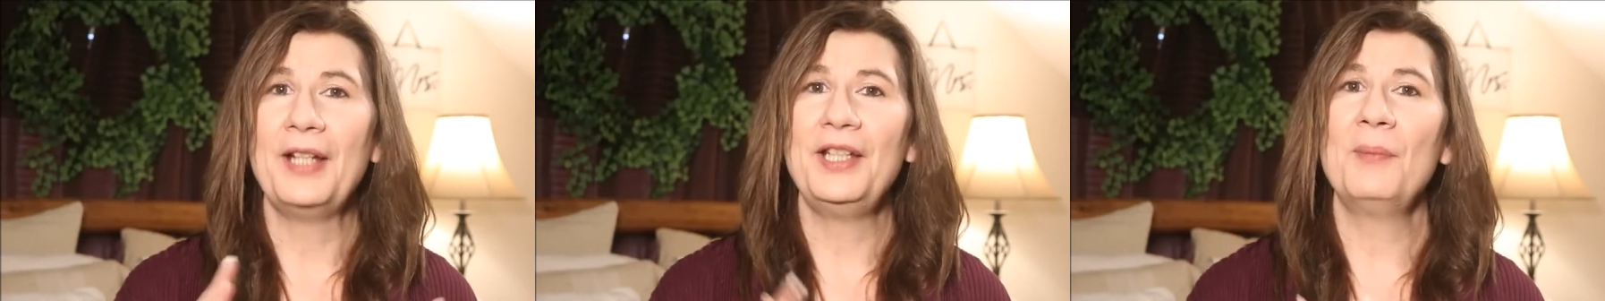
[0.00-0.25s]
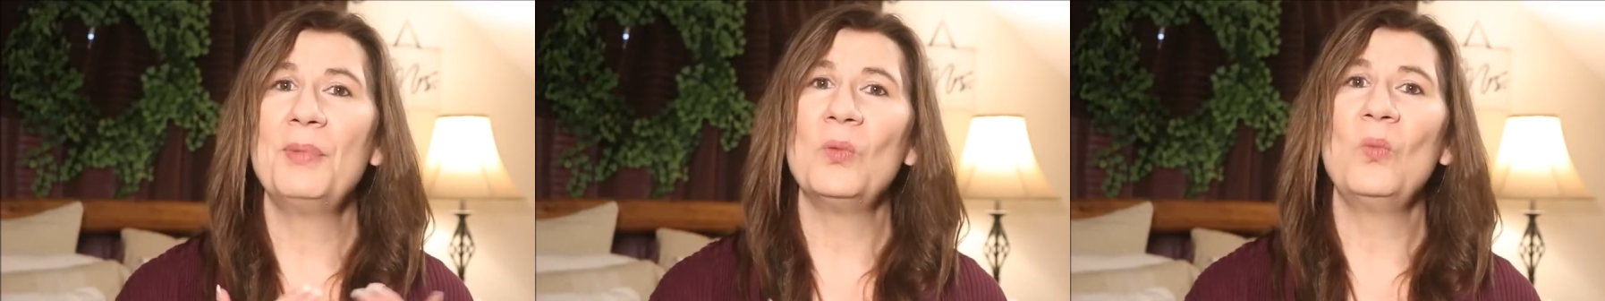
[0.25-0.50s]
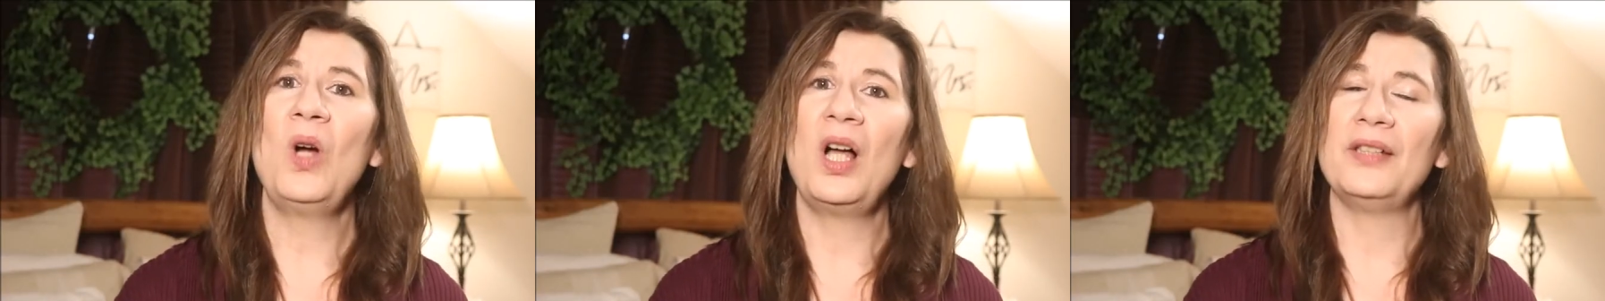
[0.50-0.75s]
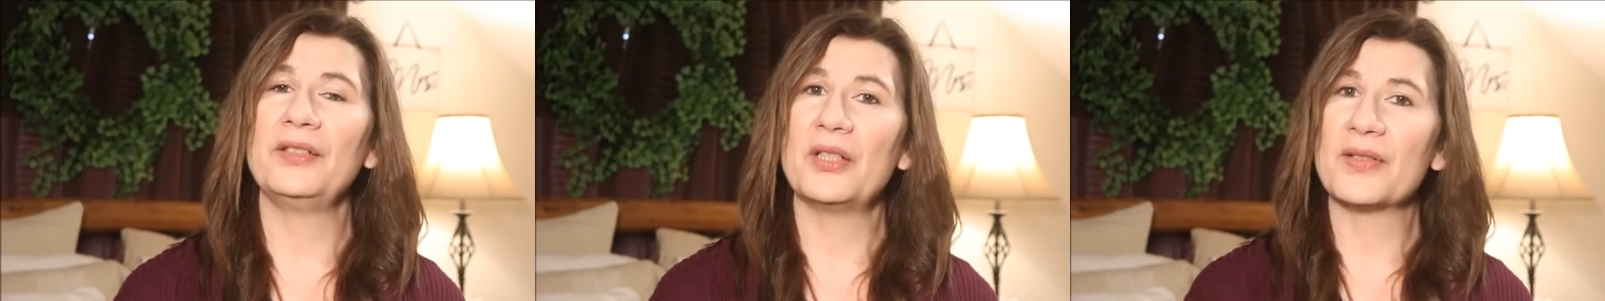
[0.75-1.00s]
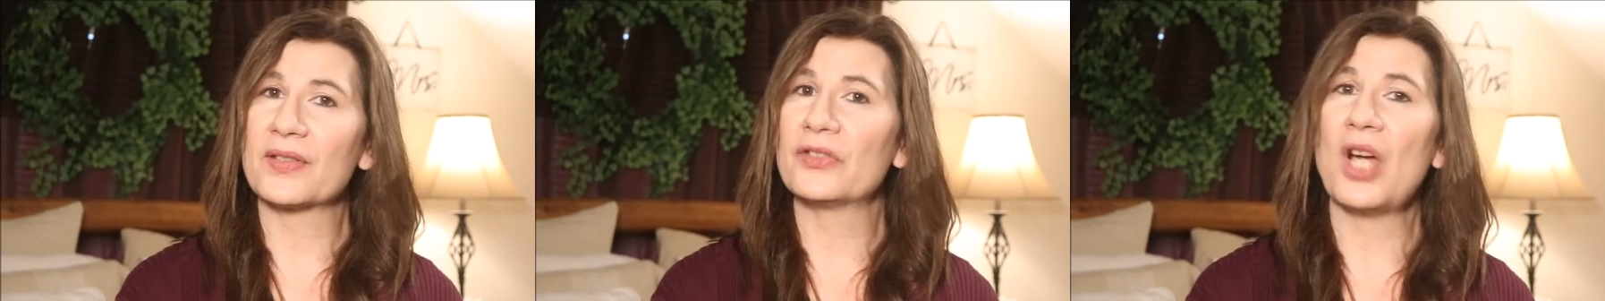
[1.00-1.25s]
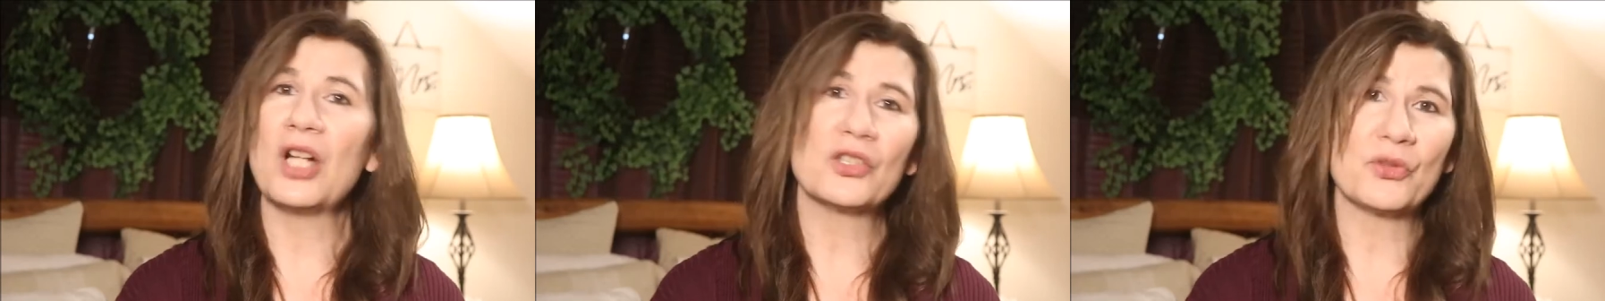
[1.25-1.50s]
Number one, those
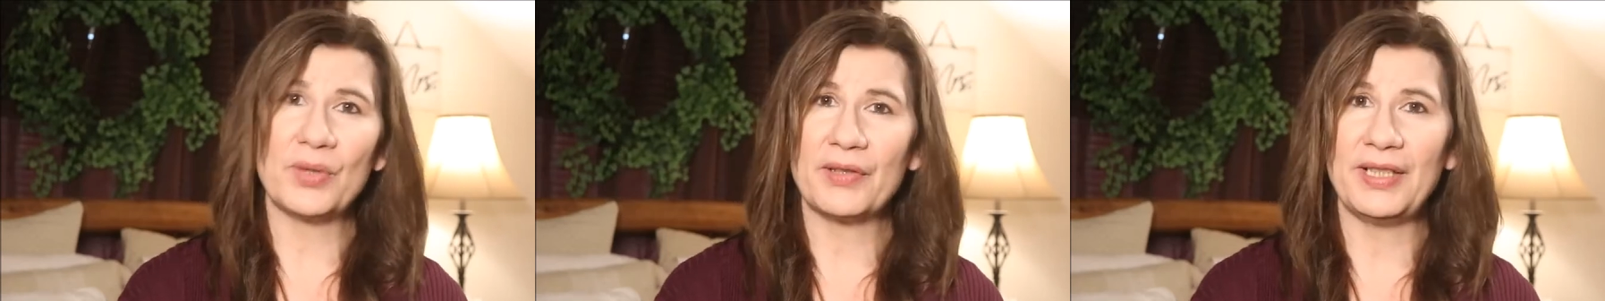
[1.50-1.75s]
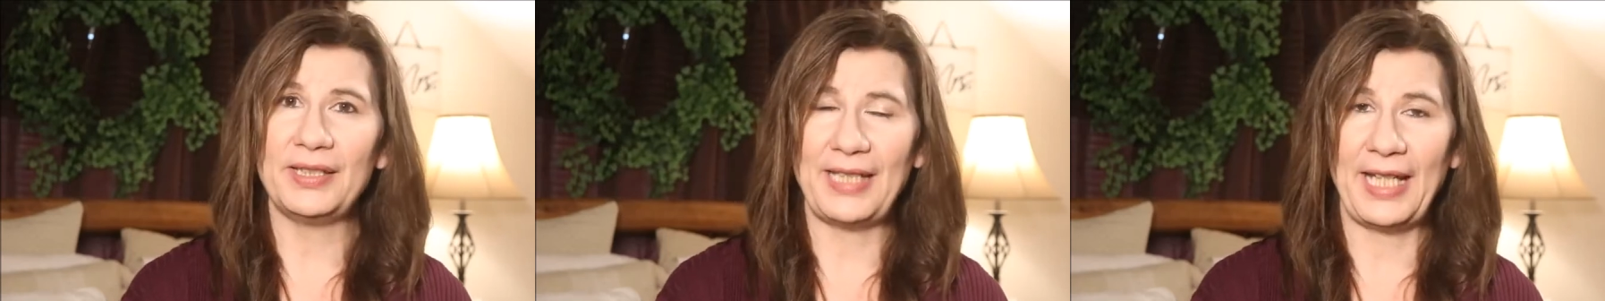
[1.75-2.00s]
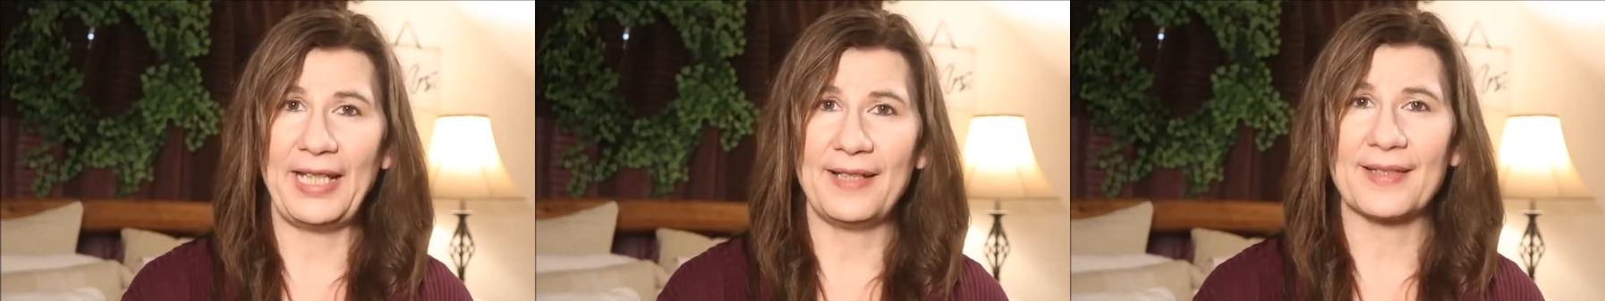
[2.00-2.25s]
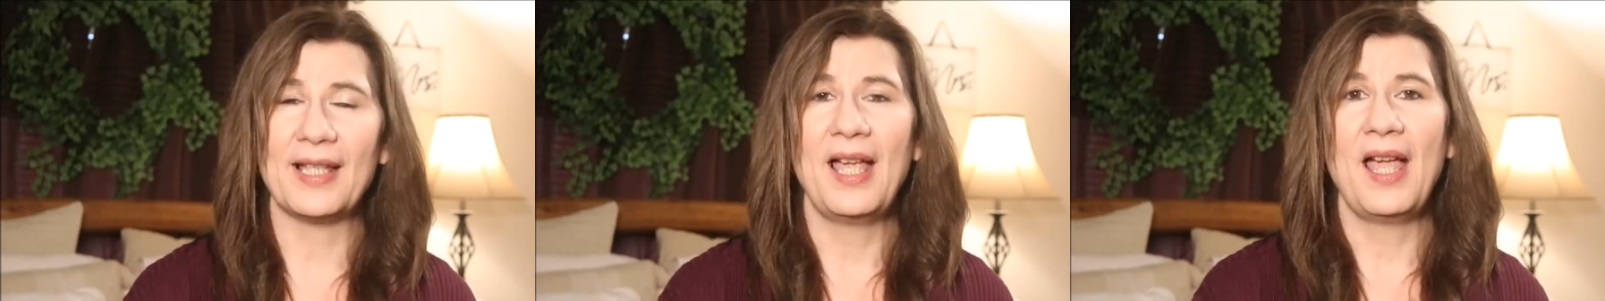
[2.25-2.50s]
dark, dreary days